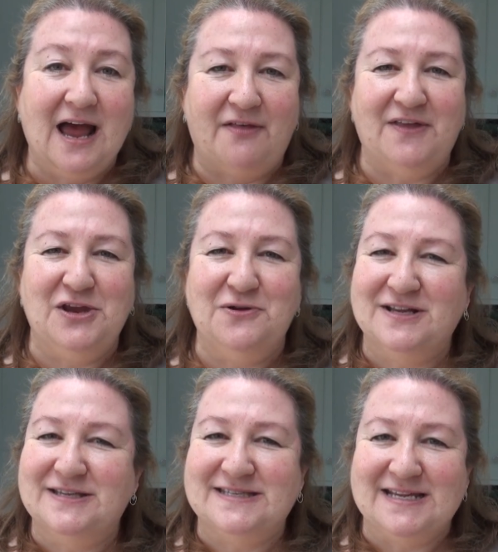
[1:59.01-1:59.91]
and then you
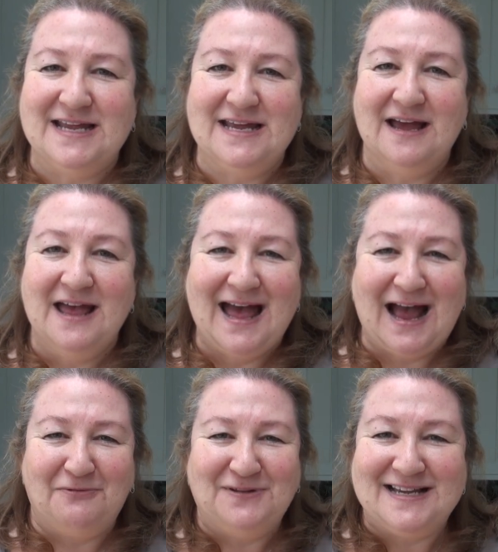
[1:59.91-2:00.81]
can see
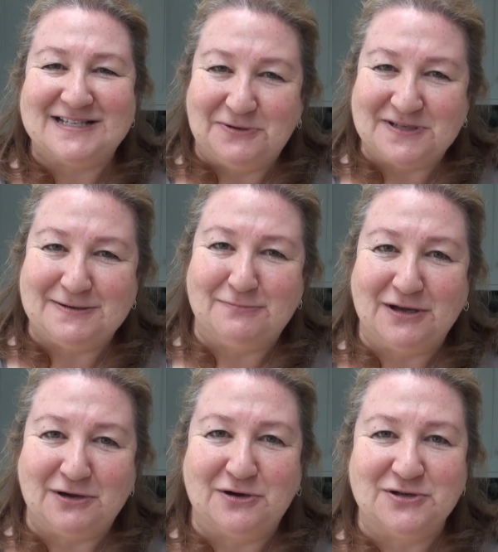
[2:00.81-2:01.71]
how these looked in
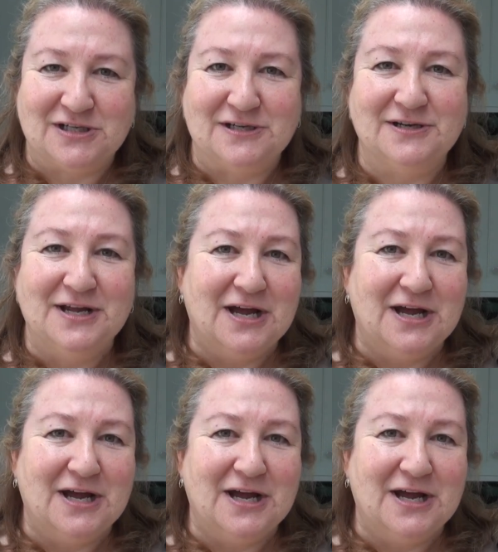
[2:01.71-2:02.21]
my garden.